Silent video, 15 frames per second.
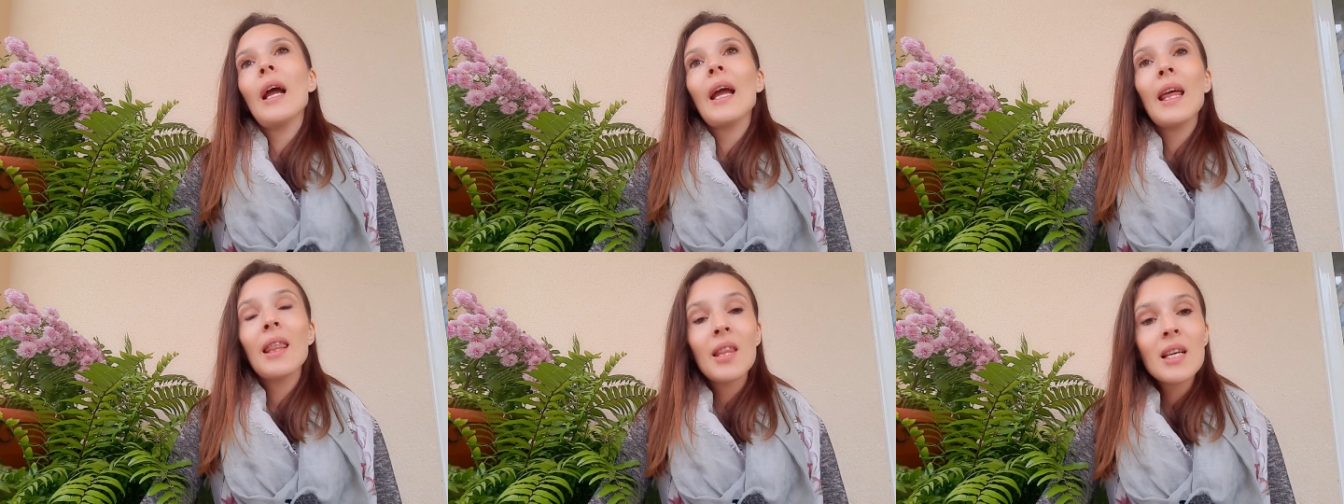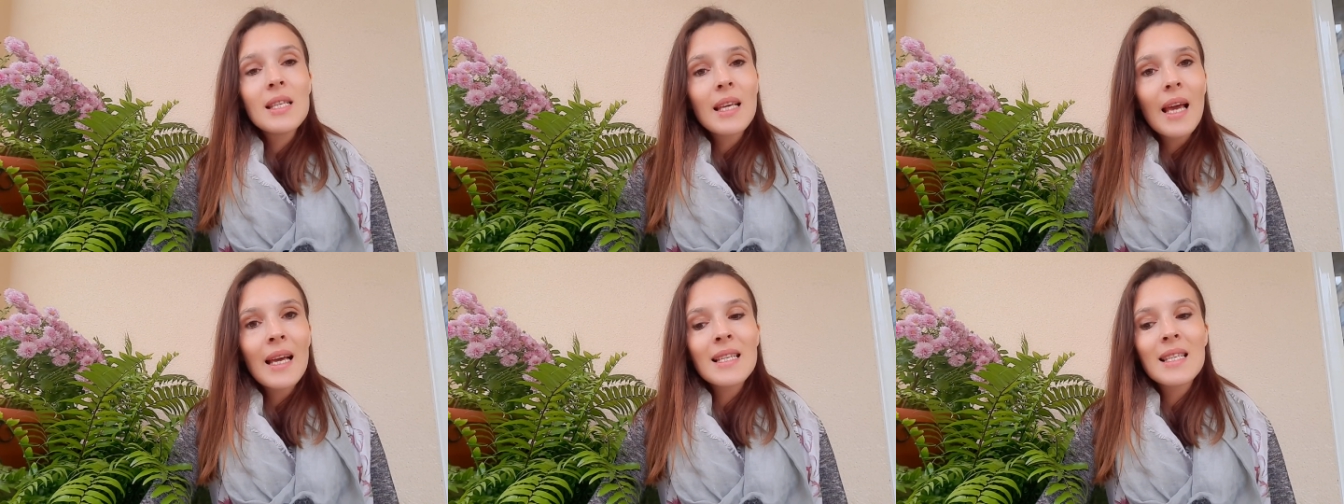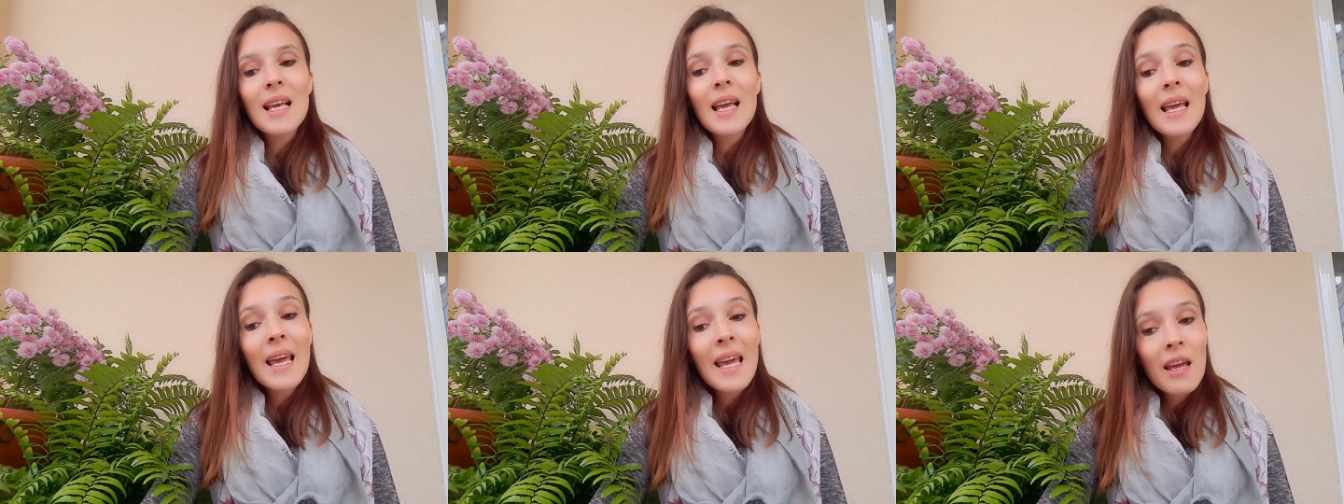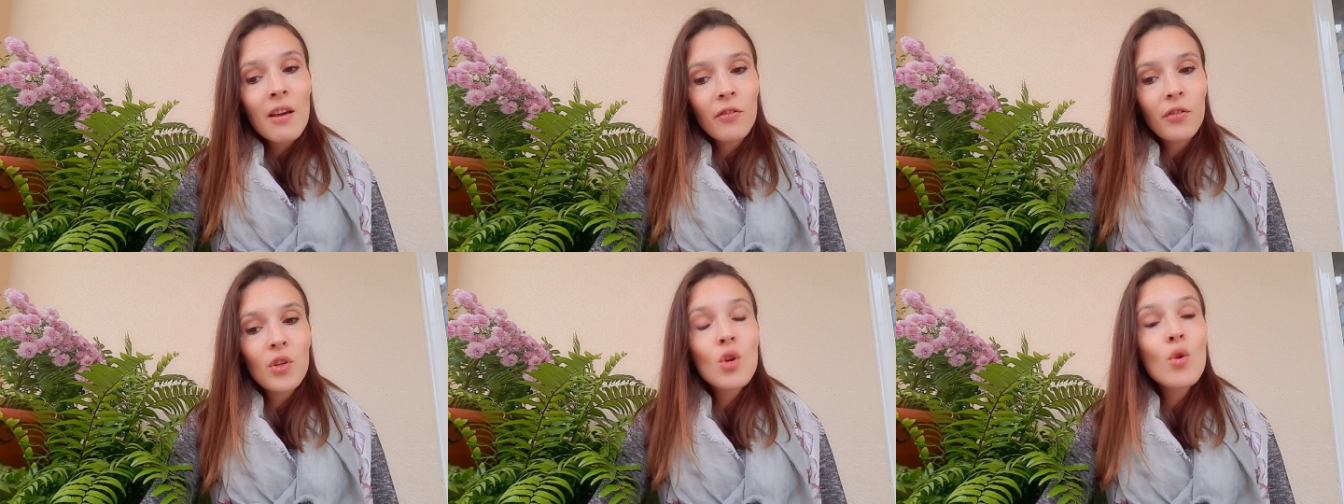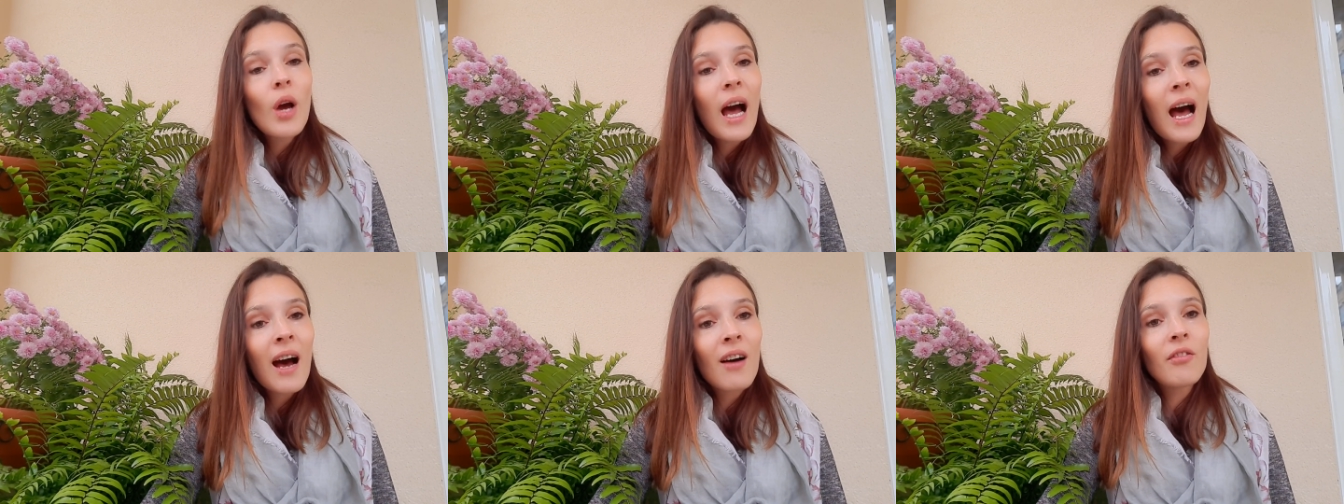In this case, if you
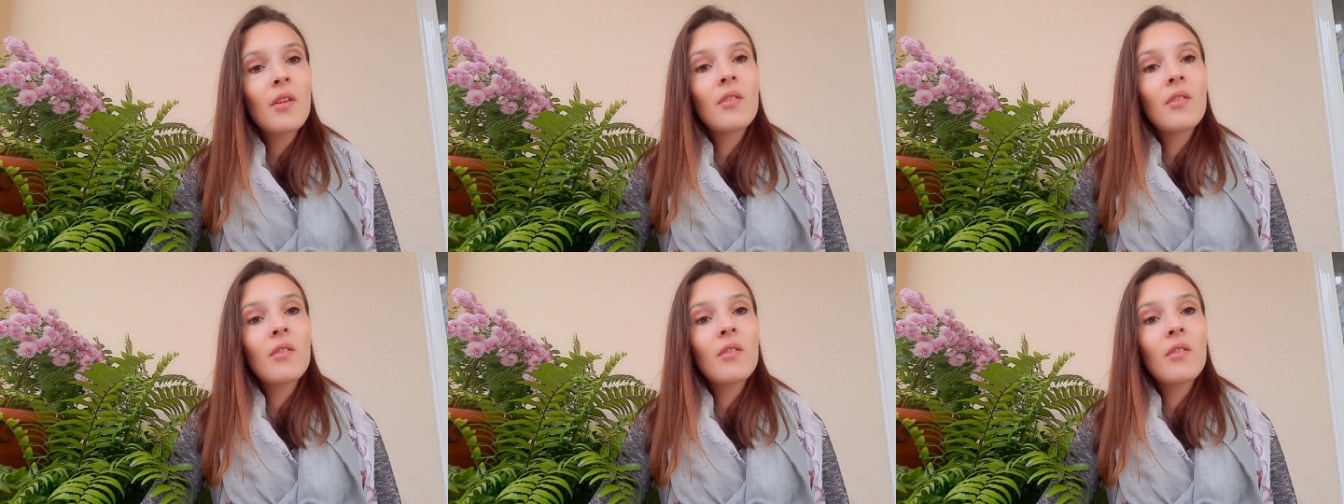have